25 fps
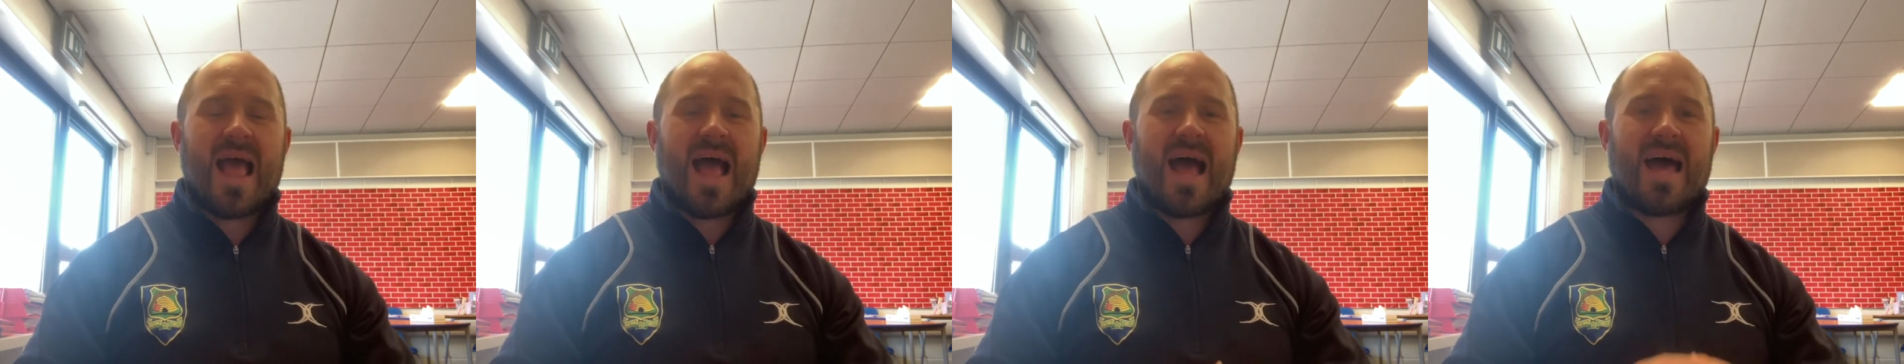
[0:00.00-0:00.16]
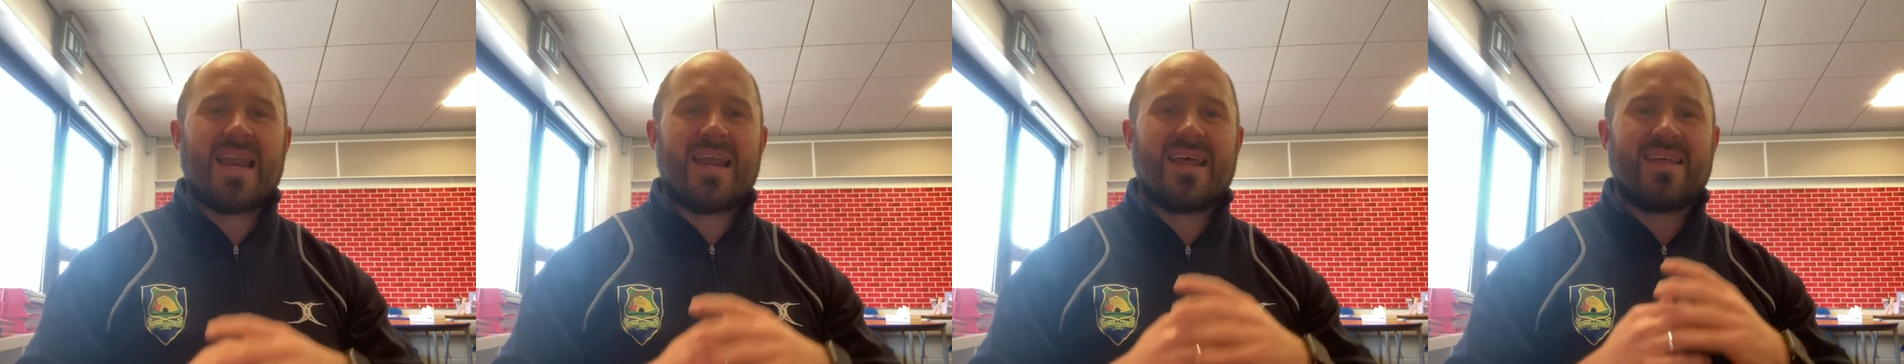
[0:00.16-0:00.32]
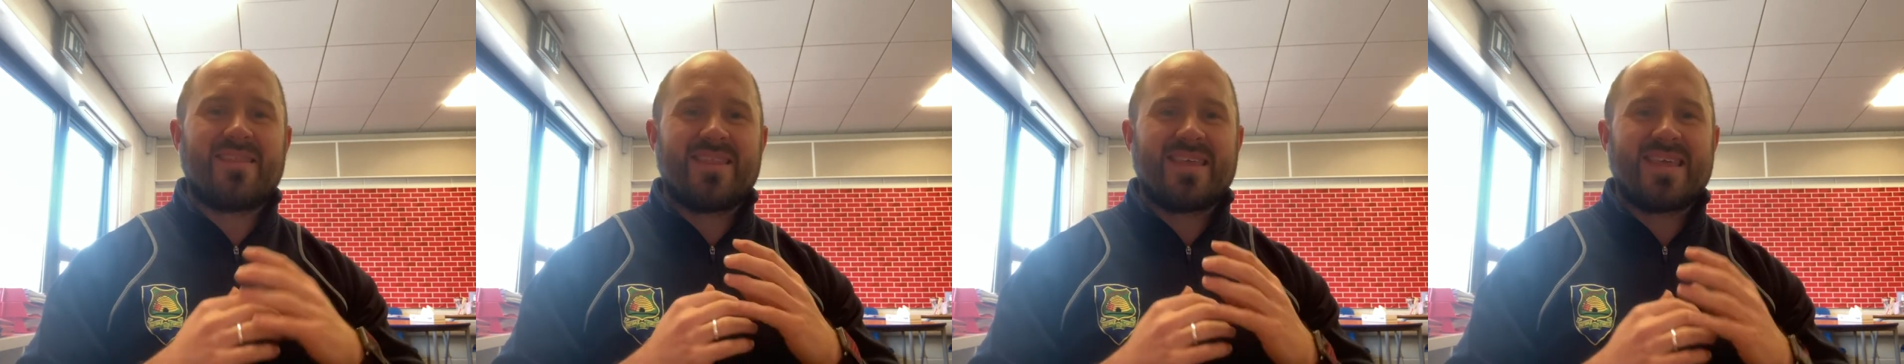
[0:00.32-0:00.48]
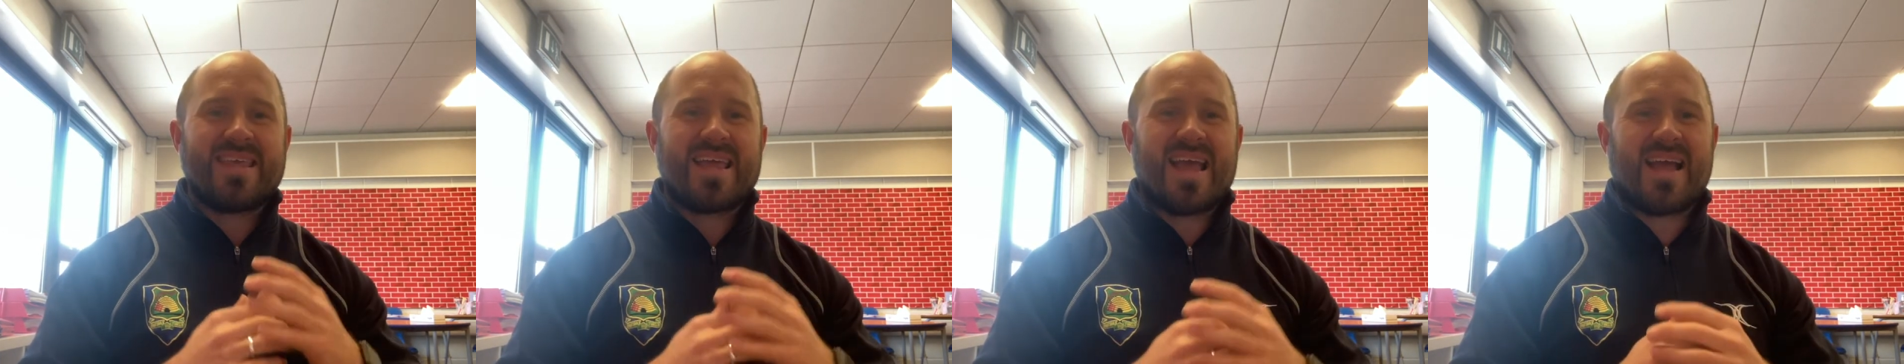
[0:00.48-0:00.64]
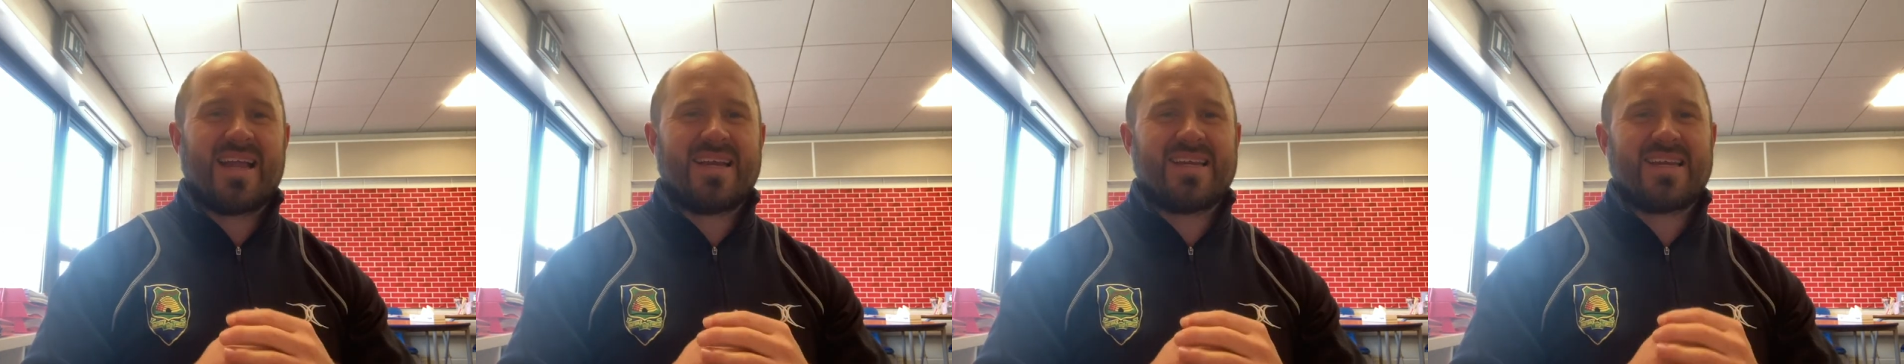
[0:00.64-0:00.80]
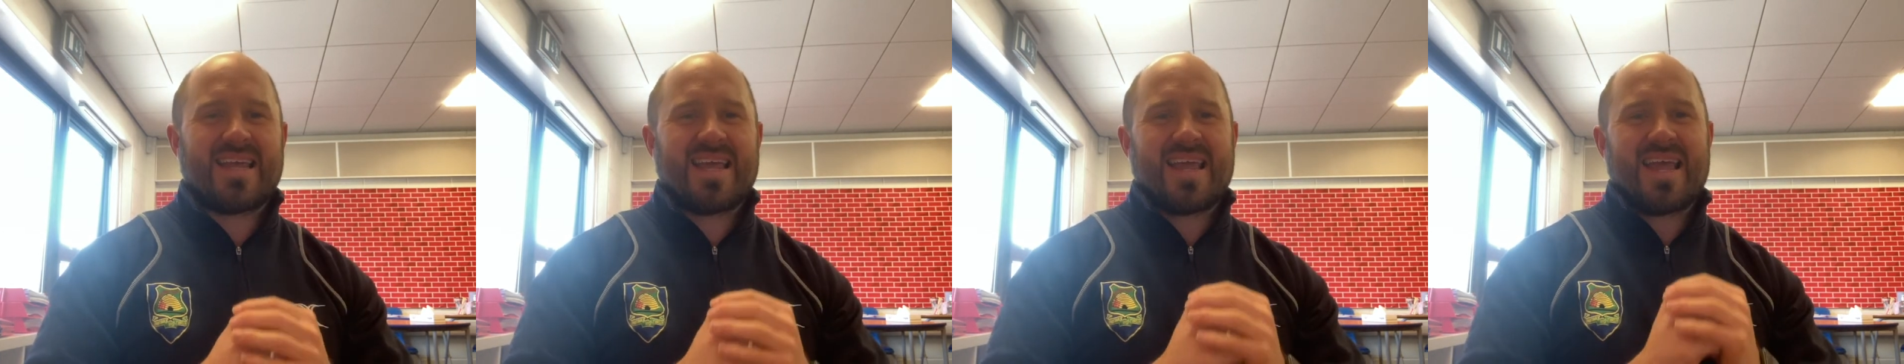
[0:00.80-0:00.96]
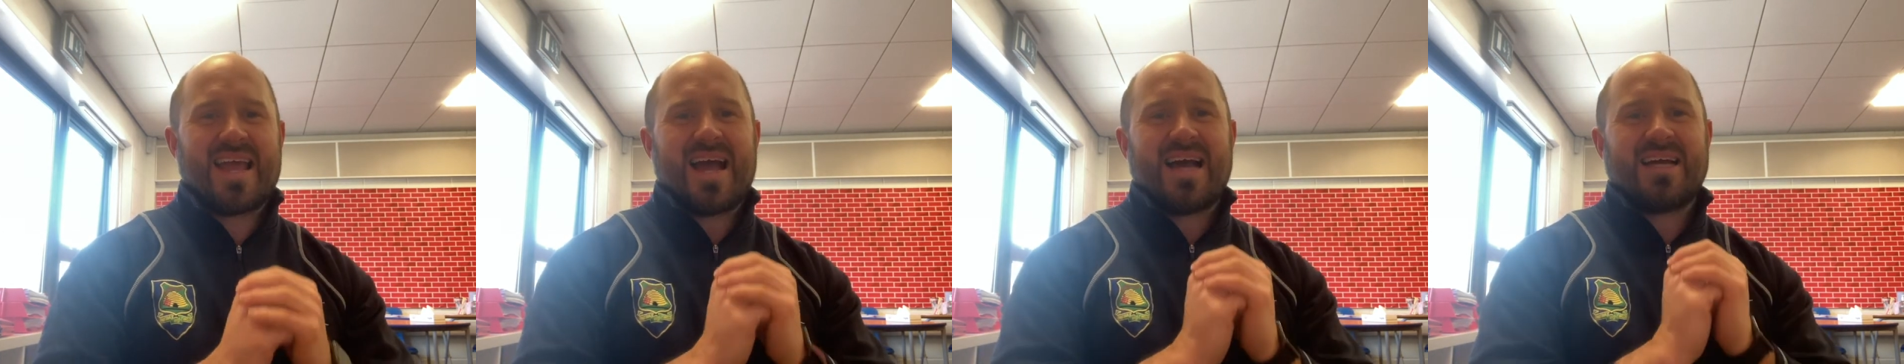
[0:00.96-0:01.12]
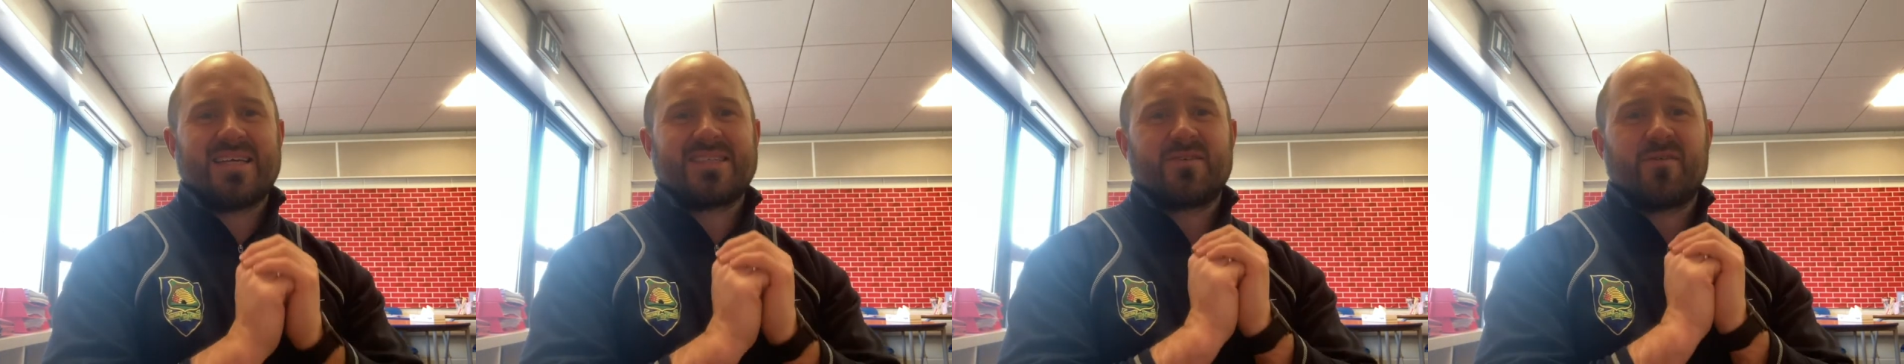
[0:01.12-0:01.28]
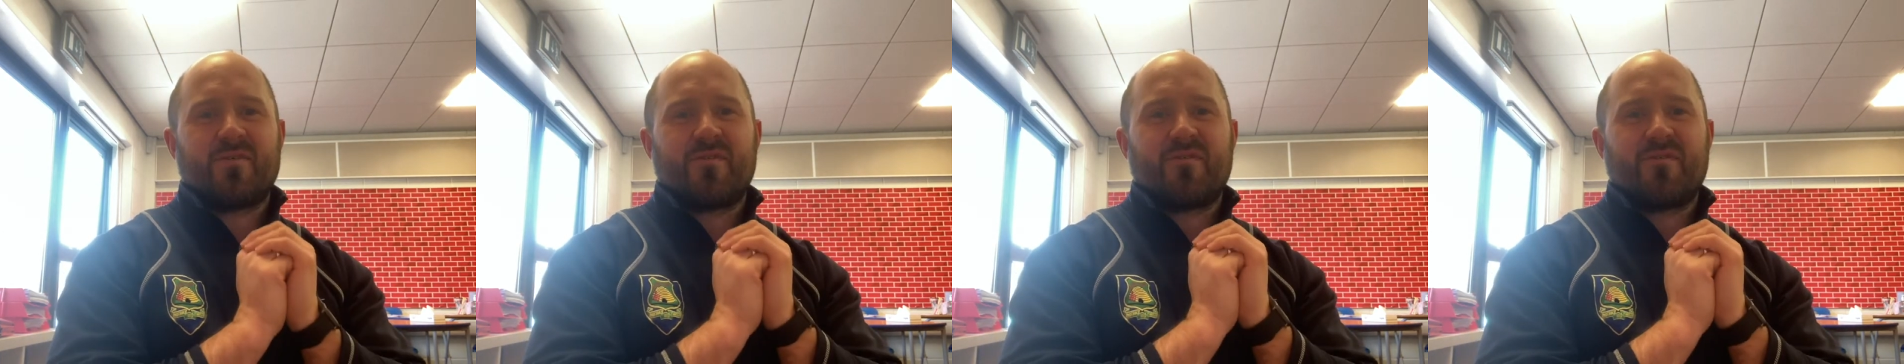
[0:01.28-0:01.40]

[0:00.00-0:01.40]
And at the end, it has a